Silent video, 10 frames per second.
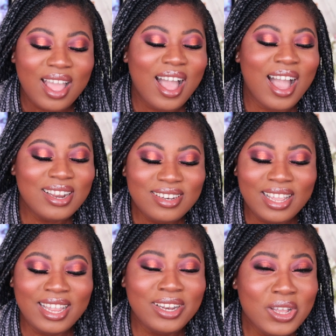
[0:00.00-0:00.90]
I
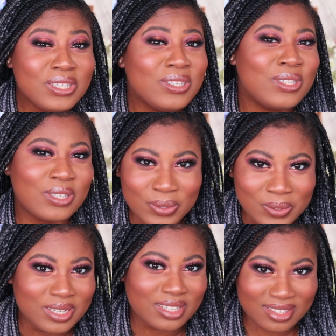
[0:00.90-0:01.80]
need
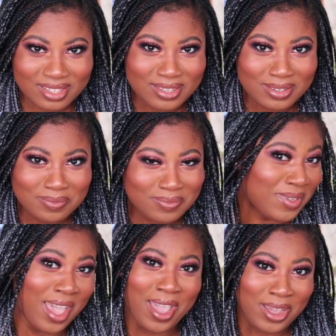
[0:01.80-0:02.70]
sauce,
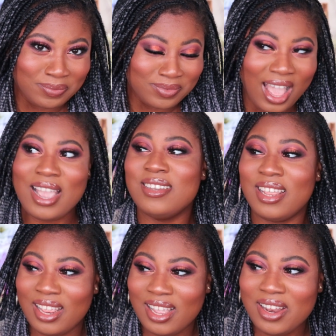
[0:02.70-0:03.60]
okay? I
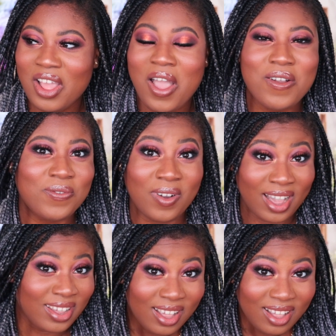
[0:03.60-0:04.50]
need
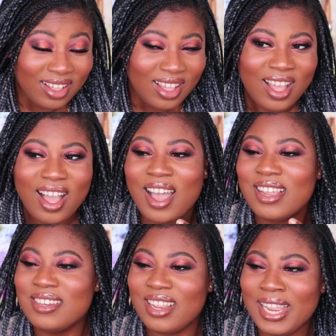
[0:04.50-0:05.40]
fire. I
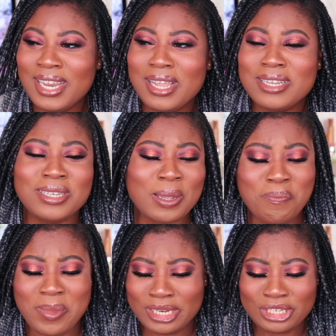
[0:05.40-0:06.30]
need
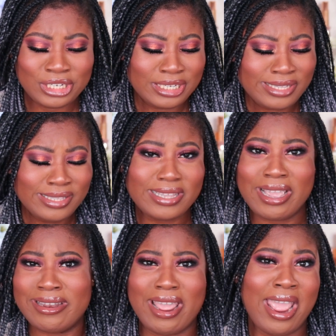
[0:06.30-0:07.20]
dimensions
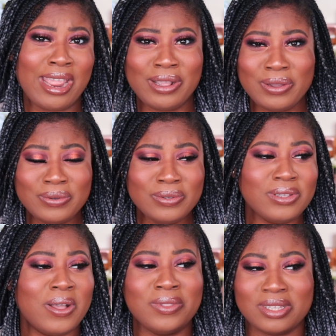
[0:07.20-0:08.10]
and
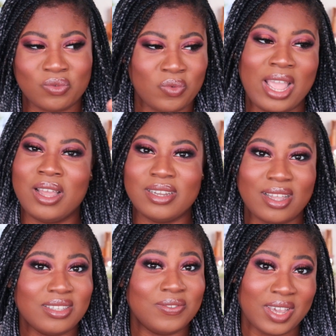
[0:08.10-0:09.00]
angles on this round
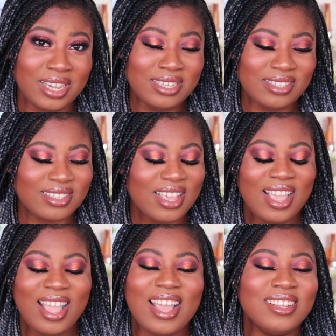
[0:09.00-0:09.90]
ass face.
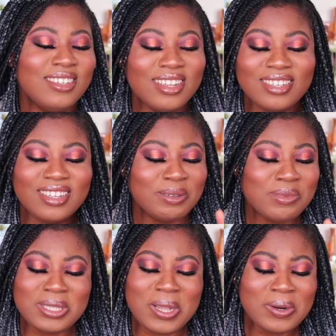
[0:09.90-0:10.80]
And I'm
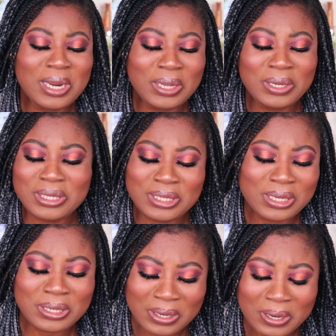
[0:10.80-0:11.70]
sorry,
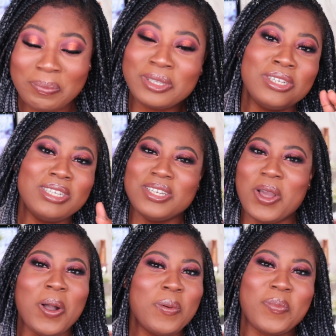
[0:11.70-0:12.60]
Gucci girl, but you did
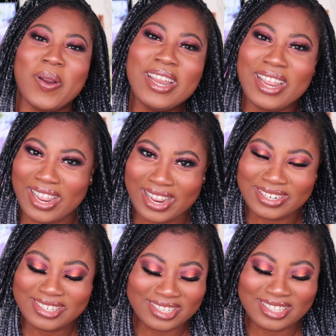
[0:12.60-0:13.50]
not bring it.
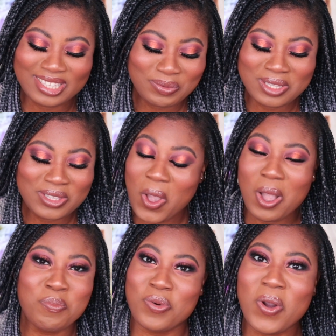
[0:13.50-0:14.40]
It was
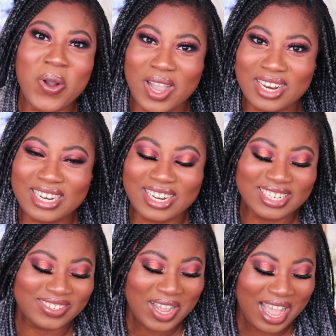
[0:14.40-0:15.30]
not brought,
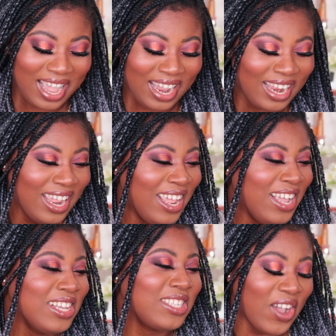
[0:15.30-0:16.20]
okay?
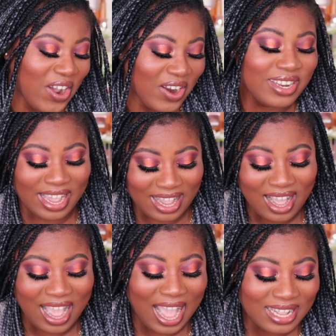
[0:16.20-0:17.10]
So yeah,
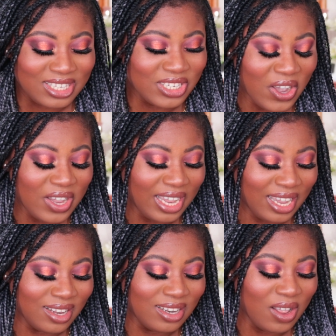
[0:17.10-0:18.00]
I had to go
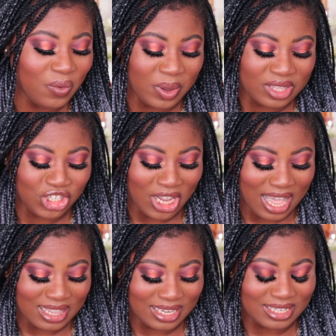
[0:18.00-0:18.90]
in with
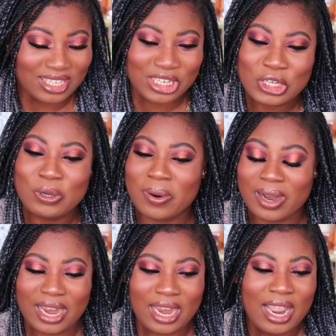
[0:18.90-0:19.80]
Charlotte
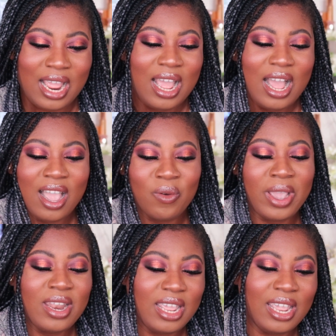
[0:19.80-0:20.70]
Tilbury. I
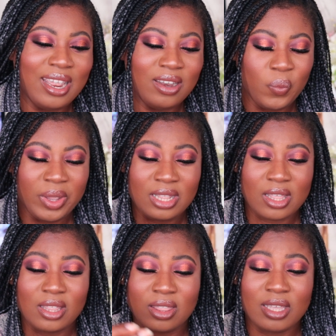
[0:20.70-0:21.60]
went in
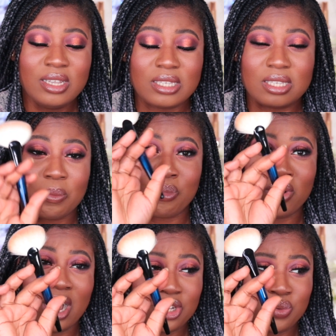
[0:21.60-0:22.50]
with this
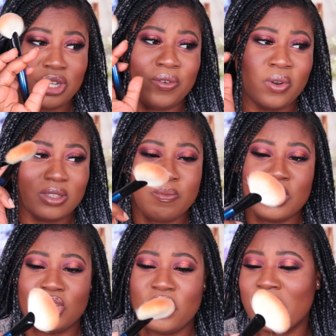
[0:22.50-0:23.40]
brush, which I forgot to
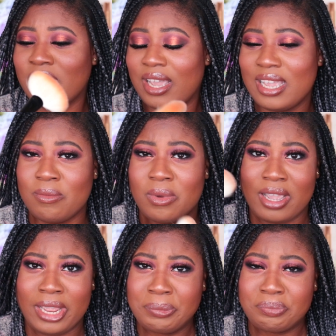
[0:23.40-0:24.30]
mention earlier in
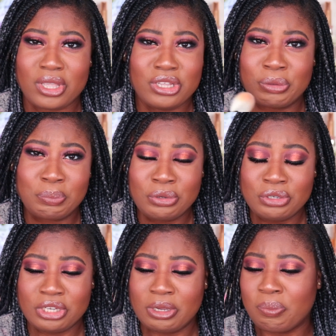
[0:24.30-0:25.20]
my
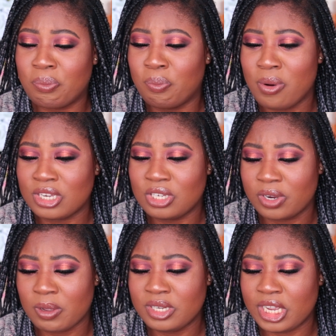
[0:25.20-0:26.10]
Bougie brush
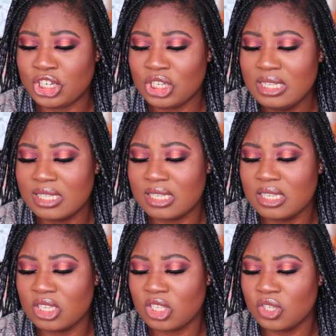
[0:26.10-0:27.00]
recommendations. This is
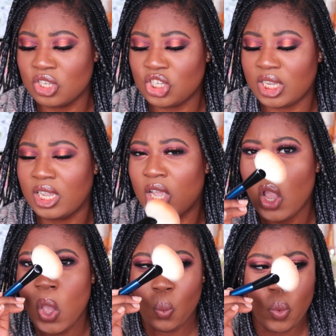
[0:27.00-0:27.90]
the Sonia G
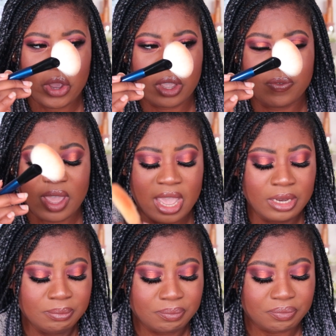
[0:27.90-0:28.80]
Worker Fan.